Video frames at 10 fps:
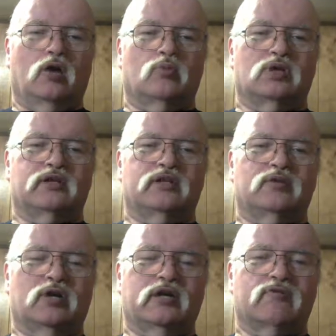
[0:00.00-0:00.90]
But
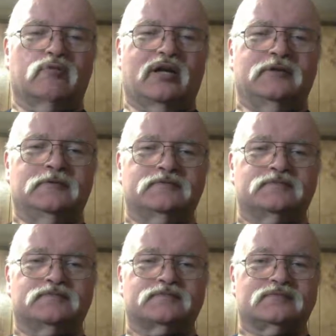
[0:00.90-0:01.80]
anyway, everybody,
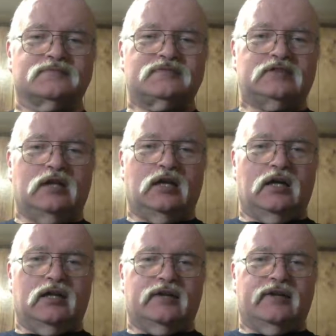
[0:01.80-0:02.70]

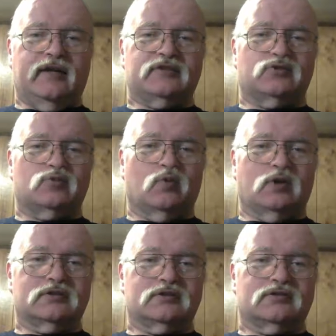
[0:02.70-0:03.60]
that's
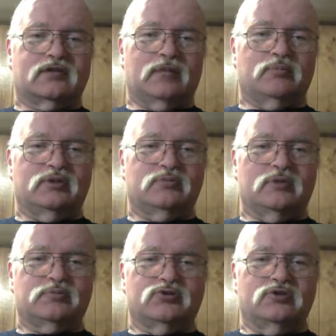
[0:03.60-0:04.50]
what I've been
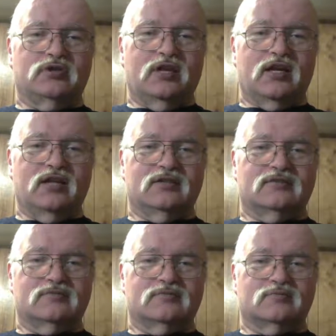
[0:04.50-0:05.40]
up to today
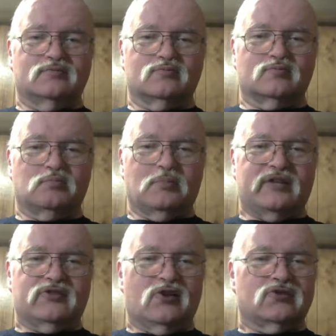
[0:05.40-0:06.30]
and my
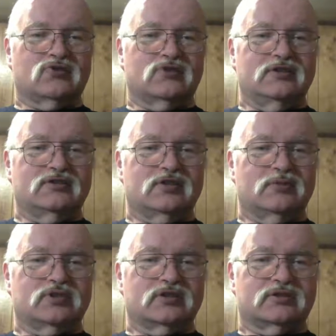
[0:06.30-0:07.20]
thoughts on these
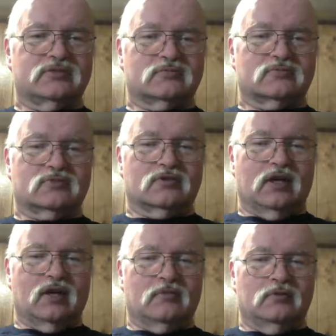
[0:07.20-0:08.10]
subjects.
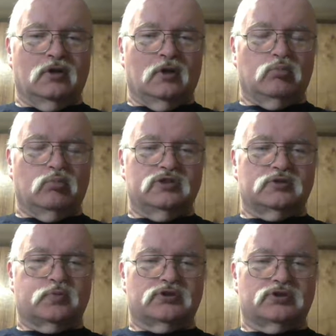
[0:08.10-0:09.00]
Uh, please
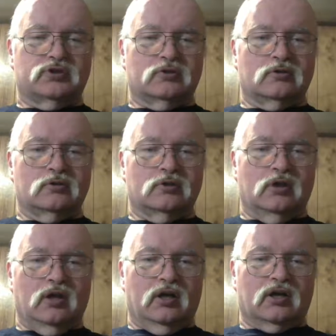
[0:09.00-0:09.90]
put your
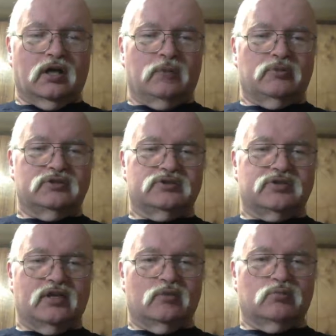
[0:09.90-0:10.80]
comments
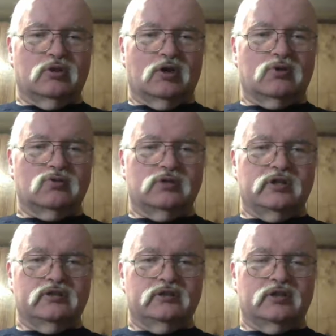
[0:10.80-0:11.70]
down below
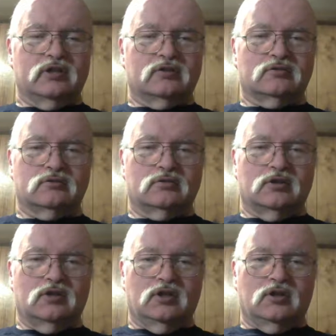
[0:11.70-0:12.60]
and uh,
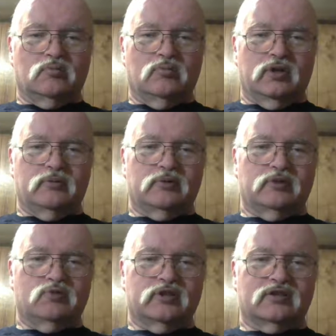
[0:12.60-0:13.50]
maybe
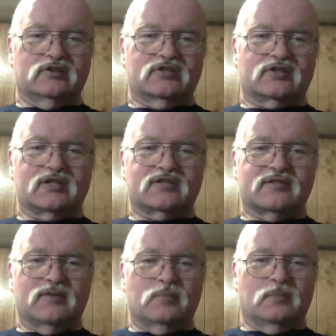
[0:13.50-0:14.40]
we can discuss
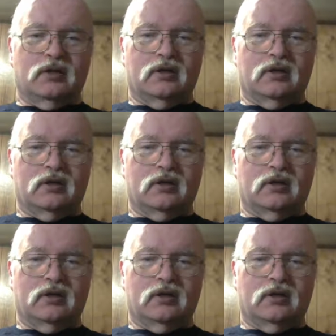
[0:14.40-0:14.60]
them.